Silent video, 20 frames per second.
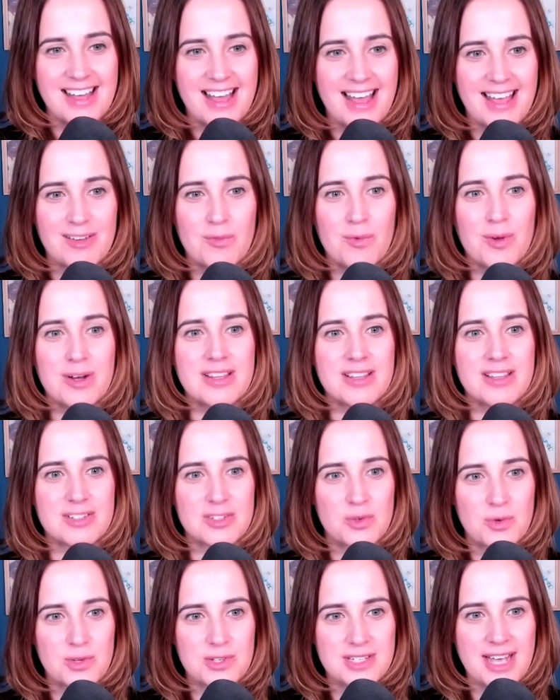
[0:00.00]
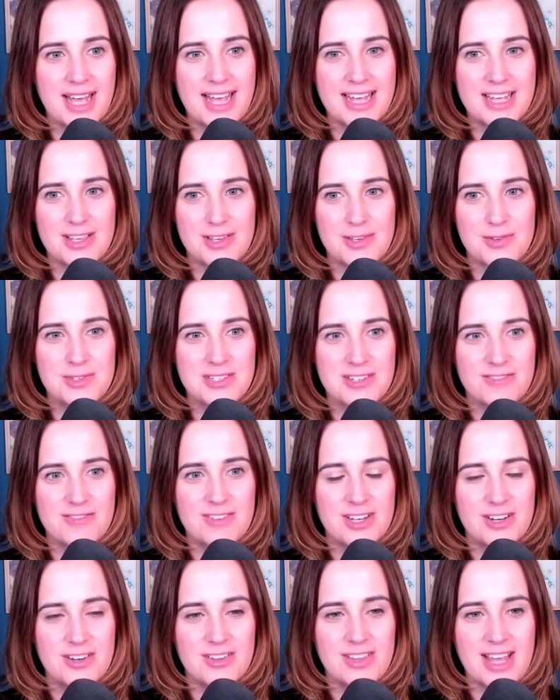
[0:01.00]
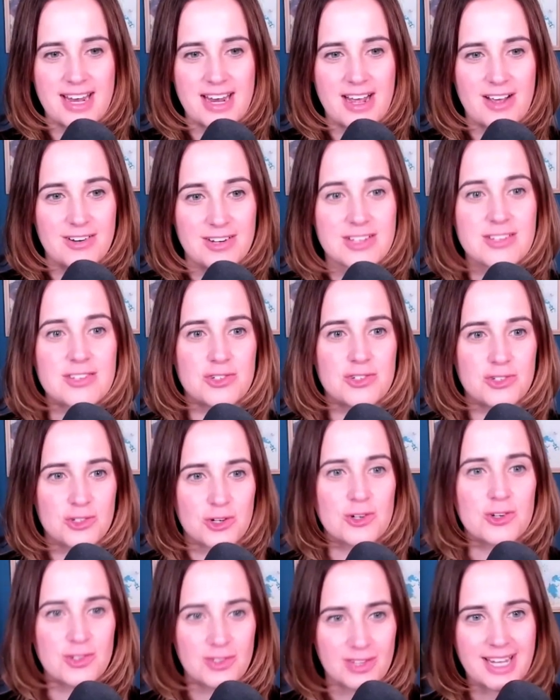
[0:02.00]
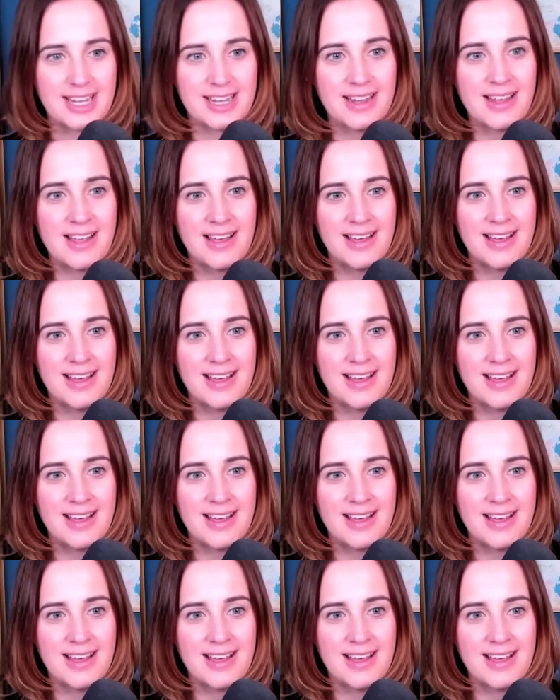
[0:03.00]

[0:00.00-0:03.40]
And one of the tools I use to figure that out is journaling.